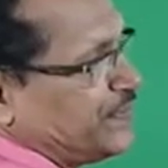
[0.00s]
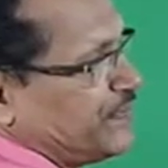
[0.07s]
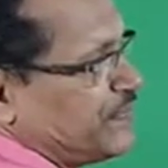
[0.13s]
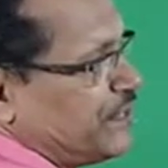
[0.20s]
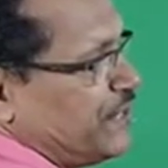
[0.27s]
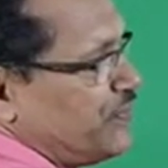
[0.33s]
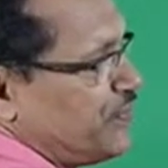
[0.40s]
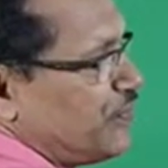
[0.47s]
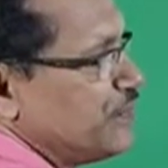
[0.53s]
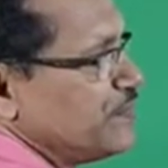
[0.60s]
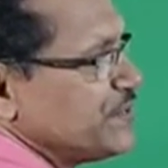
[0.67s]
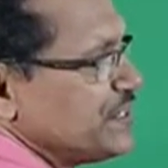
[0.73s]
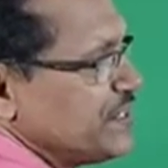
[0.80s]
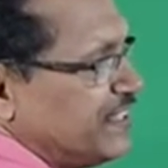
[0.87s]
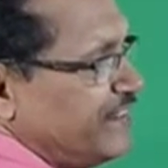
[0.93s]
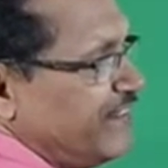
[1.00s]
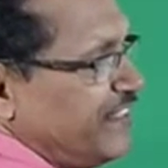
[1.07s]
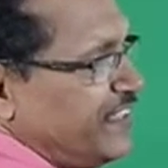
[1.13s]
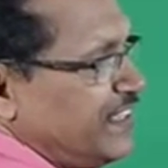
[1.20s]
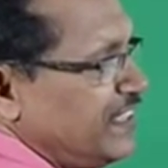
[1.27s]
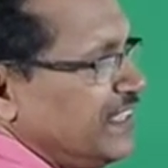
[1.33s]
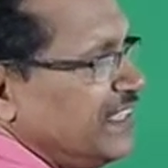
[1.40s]
three forms
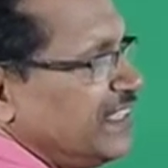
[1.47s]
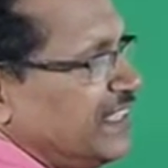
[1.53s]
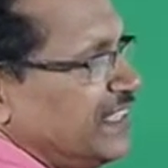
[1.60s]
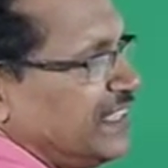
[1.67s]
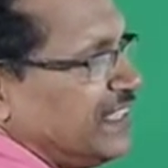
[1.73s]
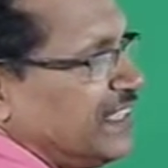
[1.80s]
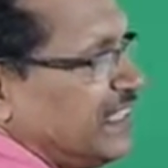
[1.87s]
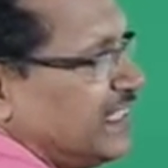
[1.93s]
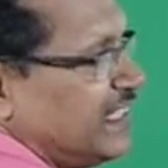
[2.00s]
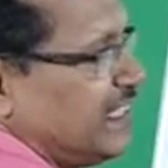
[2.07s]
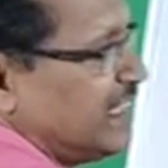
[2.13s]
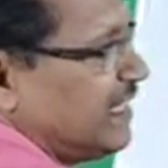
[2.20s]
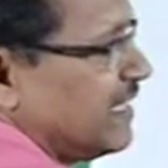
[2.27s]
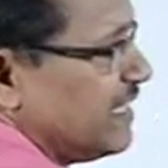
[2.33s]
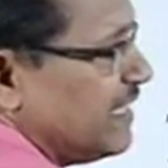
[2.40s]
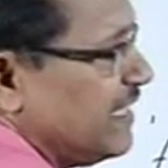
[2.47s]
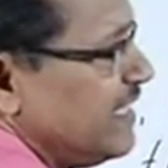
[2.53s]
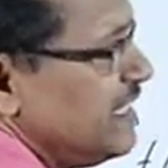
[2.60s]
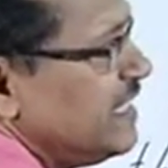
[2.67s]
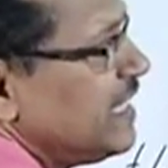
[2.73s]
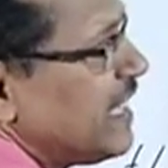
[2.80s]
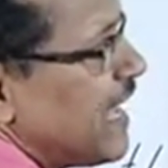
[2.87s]
the,
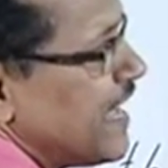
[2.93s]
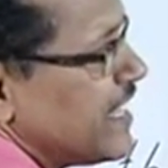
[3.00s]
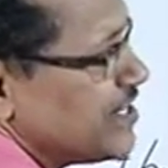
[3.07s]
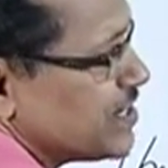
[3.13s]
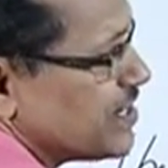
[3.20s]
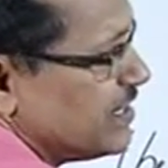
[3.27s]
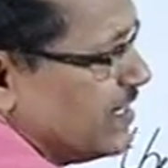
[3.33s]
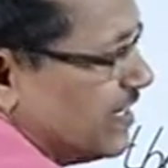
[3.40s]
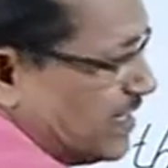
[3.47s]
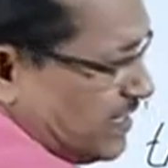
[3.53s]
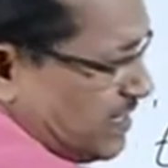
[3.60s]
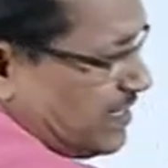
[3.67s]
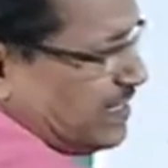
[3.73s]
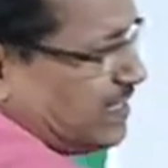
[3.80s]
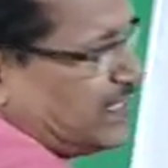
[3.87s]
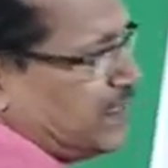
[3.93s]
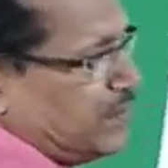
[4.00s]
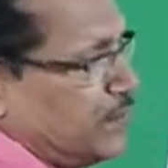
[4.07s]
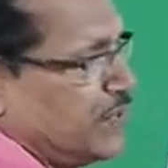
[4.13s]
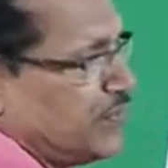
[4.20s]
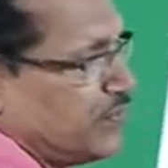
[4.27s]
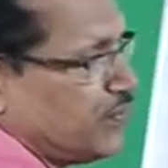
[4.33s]
the and the
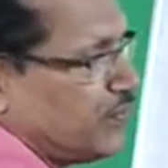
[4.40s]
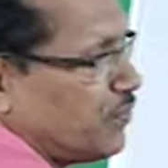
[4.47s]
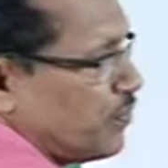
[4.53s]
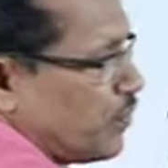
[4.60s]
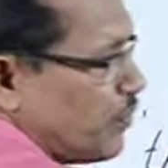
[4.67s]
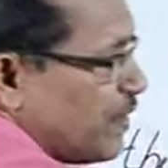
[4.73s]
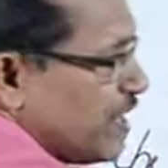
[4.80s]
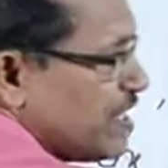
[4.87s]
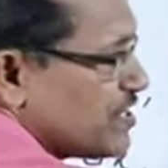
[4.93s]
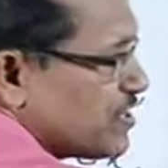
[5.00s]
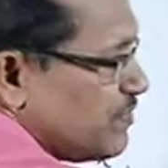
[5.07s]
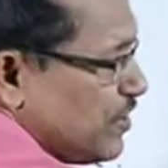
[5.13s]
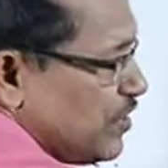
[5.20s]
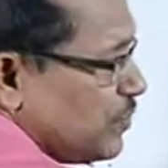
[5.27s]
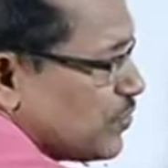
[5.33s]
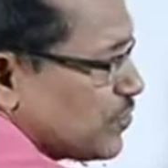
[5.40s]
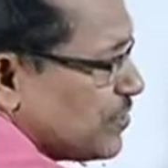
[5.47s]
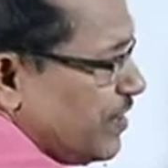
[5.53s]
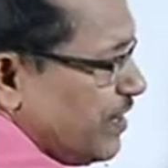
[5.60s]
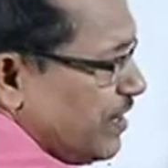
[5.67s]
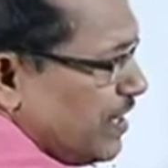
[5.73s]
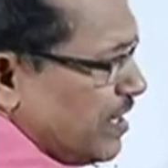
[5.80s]
before vowels we use
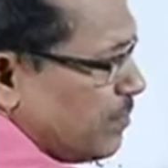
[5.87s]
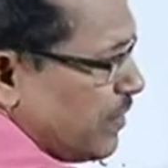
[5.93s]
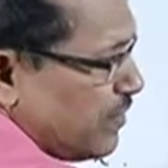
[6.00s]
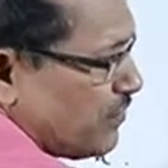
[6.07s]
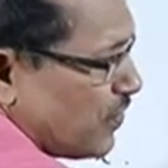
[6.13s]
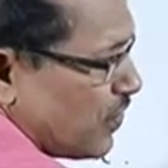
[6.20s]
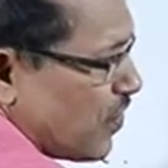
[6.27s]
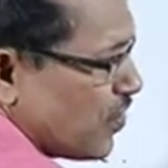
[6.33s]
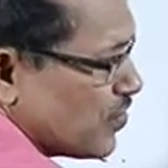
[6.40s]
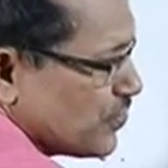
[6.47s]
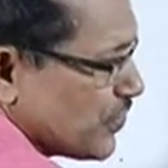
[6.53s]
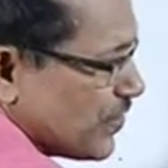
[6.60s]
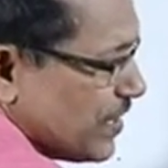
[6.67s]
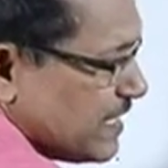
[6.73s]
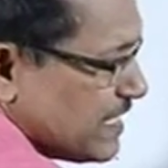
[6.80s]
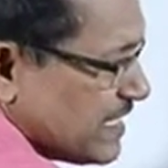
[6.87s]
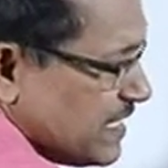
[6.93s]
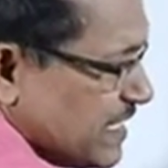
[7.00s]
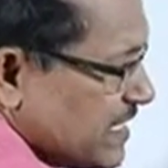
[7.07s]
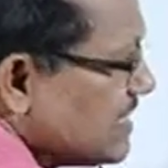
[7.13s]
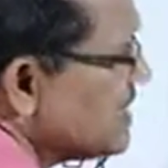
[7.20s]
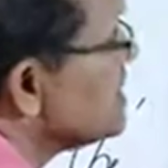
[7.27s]
the before consonants
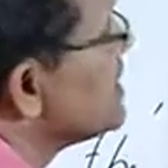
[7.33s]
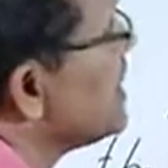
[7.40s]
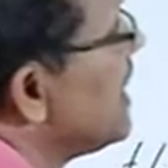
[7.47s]
the